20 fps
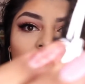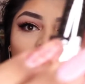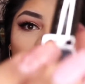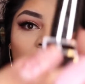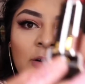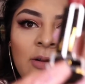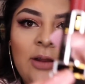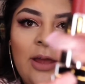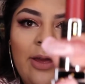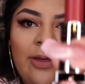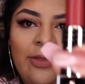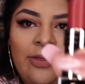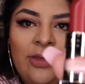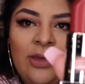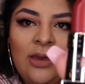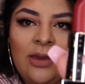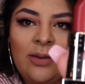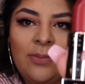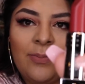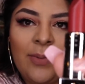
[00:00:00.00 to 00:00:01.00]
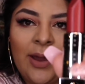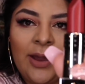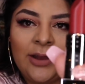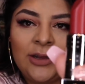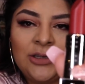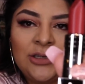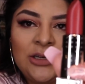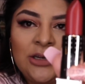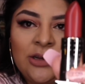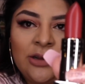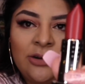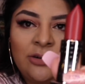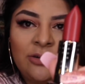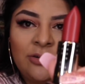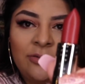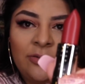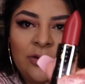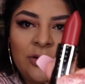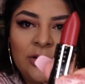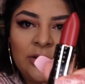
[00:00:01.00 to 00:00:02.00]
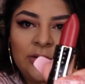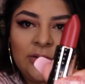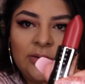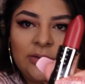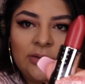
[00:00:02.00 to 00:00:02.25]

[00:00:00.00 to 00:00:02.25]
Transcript: on the packaging. I don't know if you can